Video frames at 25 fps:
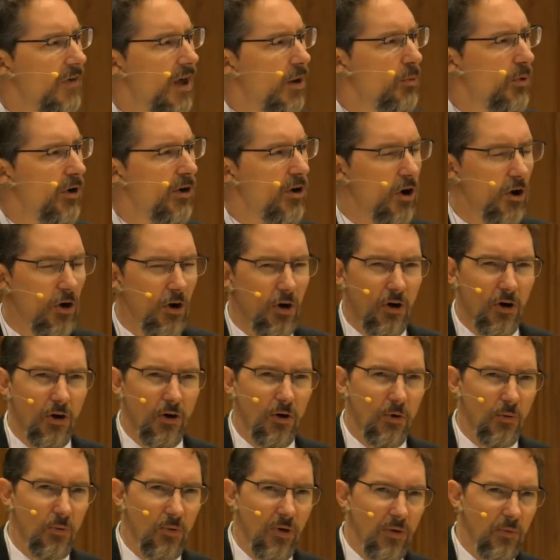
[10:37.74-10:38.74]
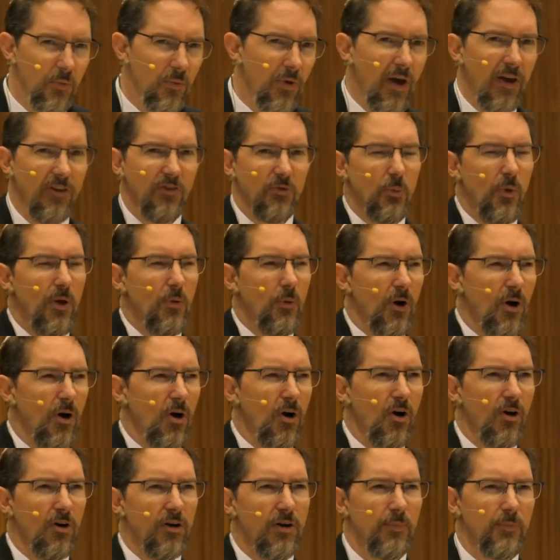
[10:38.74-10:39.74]
And we all, as we were
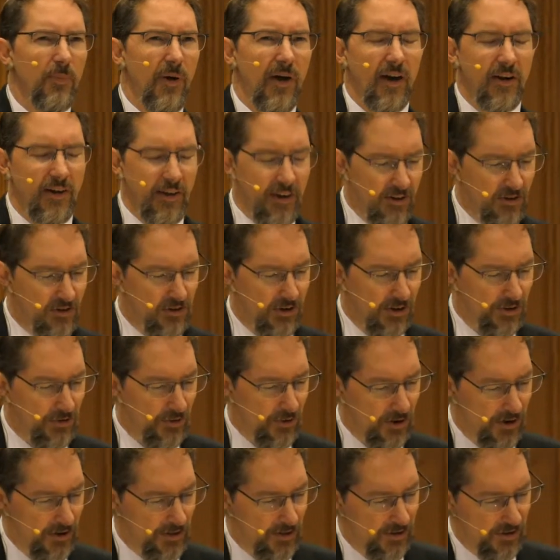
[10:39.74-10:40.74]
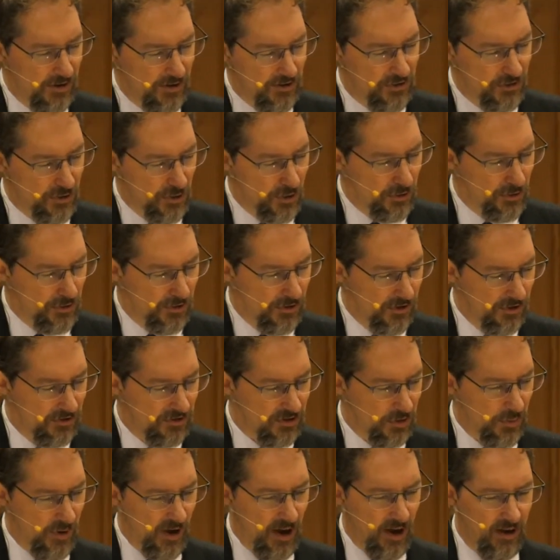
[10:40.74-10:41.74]
all patting each other on the
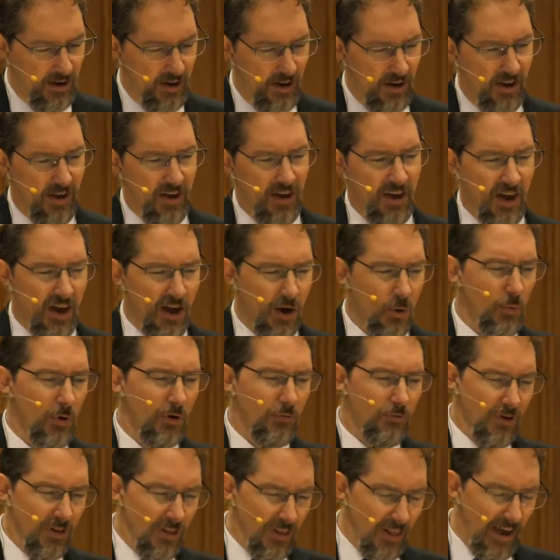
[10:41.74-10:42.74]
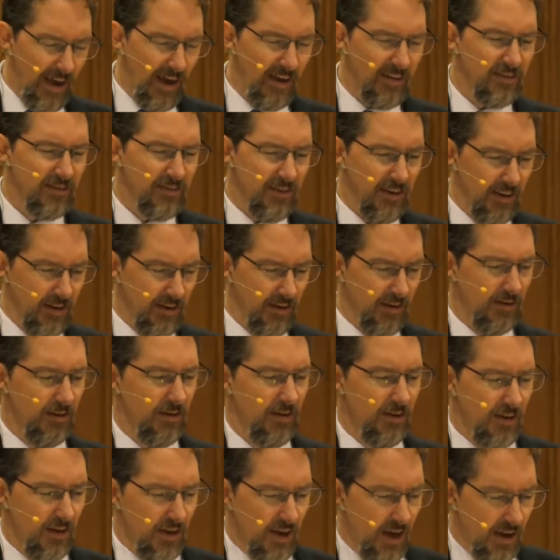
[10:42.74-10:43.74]
shoulders about how we're relaxing
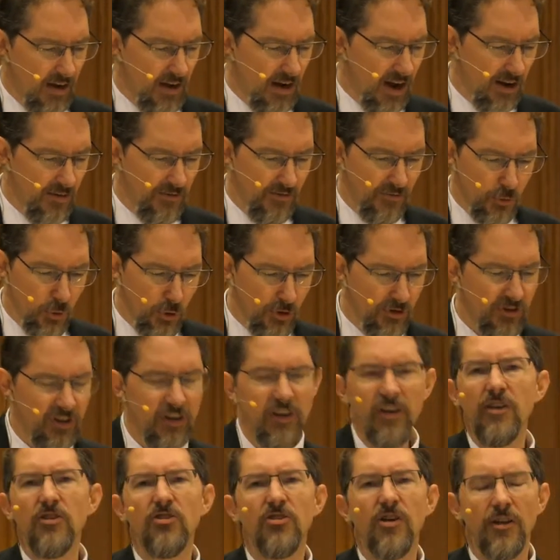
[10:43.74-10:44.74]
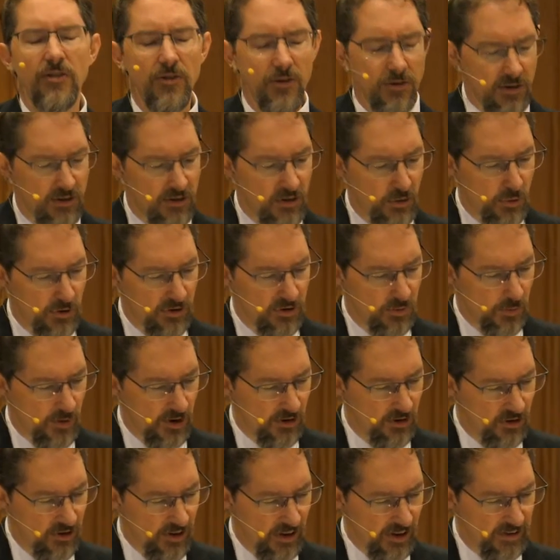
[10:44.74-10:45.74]
and not forcing each other to do as
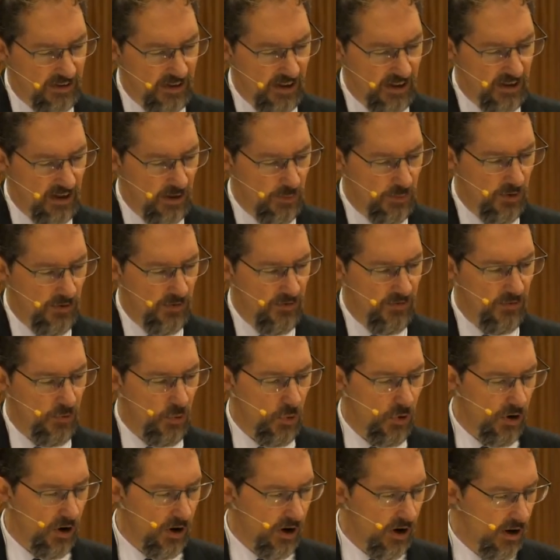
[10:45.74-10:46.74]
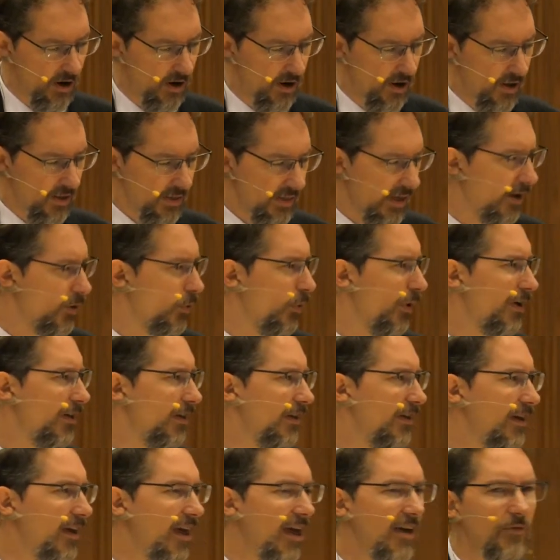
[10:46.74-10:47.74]
much as they did before. That
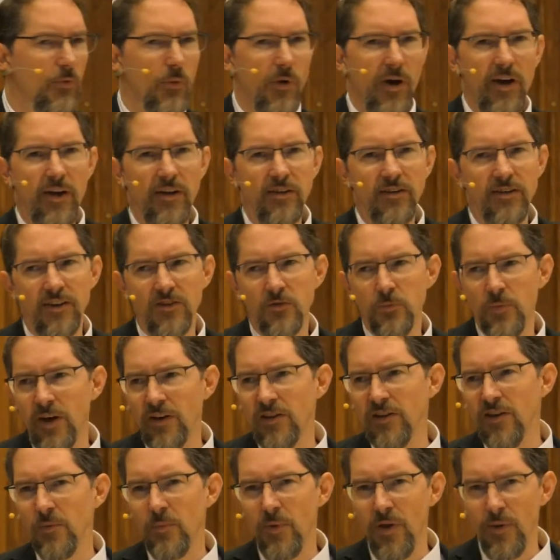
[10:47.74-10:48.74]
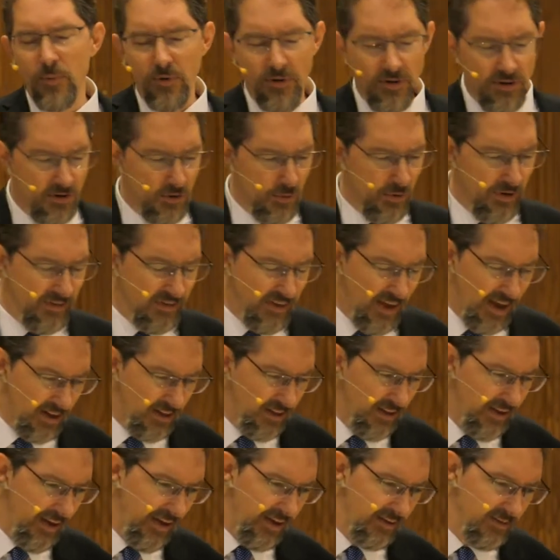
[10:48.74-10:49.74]
quickly gave way to expecting people to do
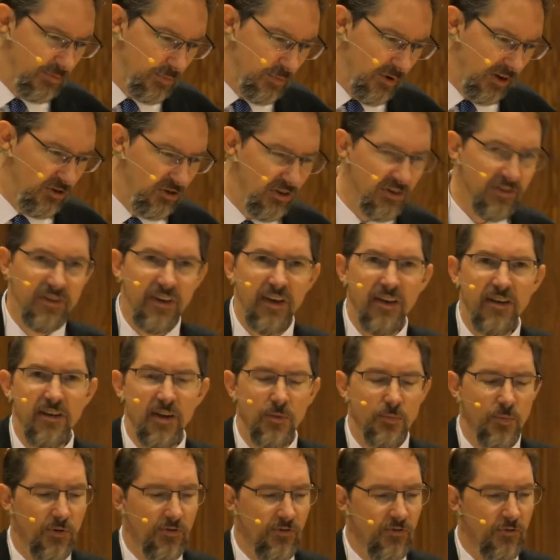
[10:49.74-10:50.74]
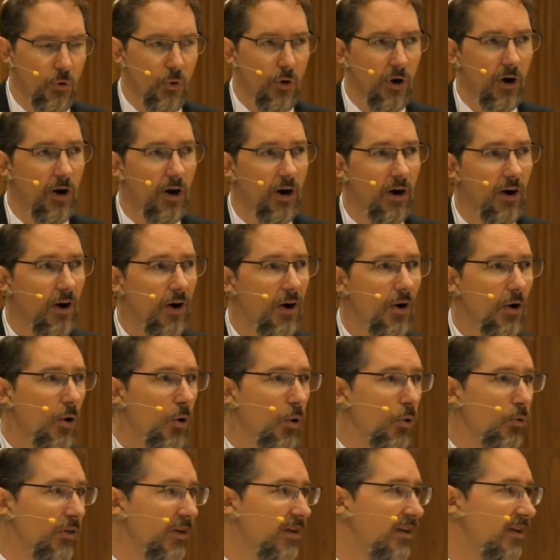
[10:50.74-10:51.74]
exactly as much as they did before,
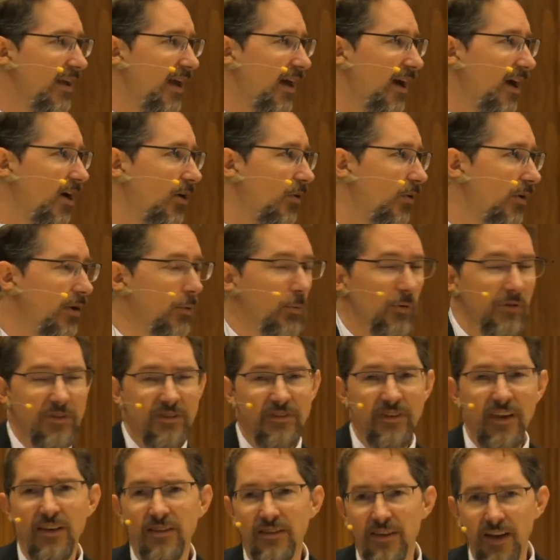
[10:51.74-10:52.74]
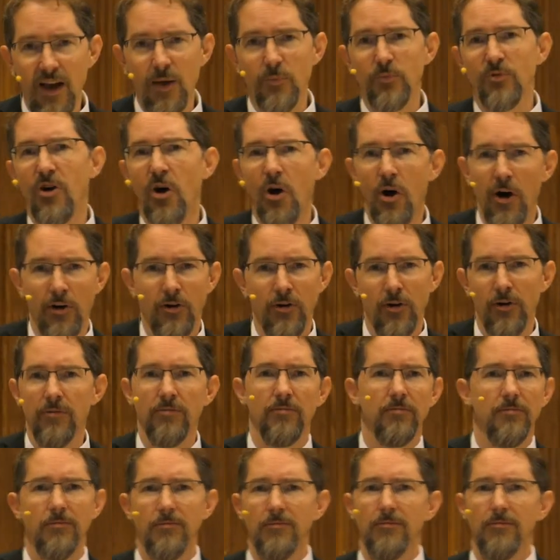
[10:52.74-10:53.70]
only now it was 10 times harder.